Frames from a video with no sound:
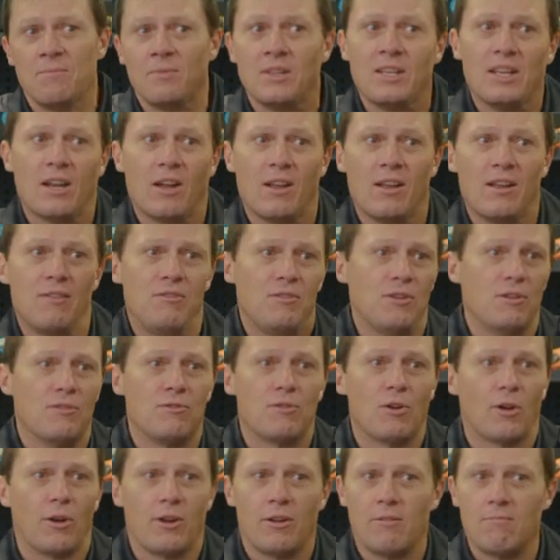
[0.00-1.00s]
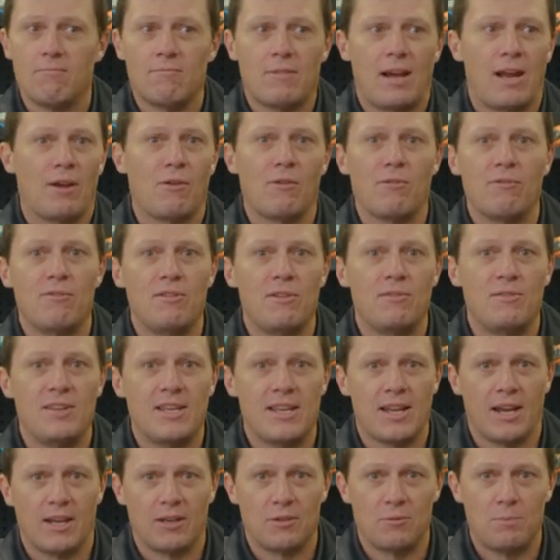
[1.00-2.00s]
If you've got it 150
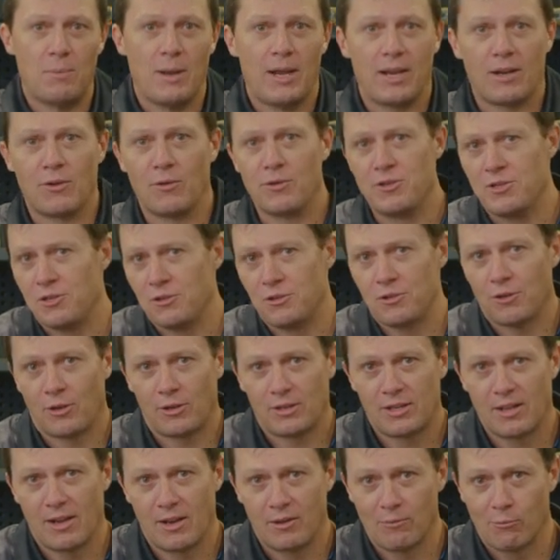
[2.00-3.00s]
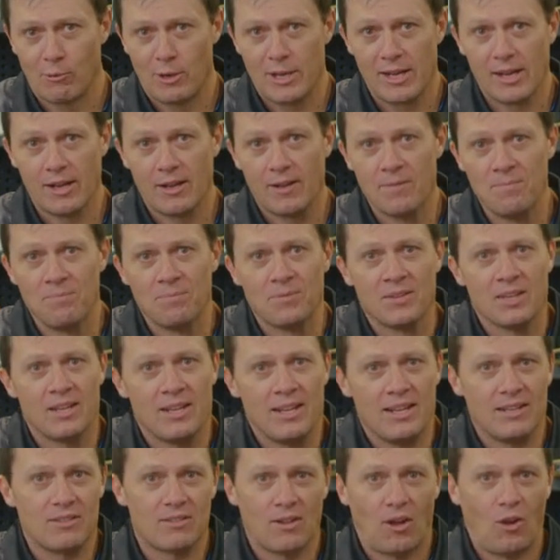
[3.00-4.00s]
yards back on your shotgun rigger,
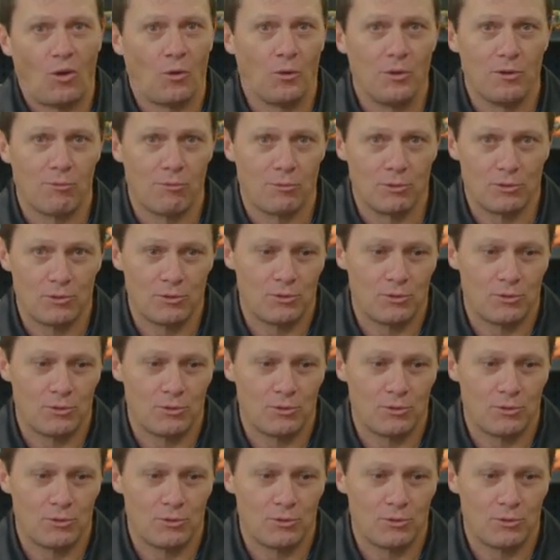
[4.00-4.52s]
it's a whole different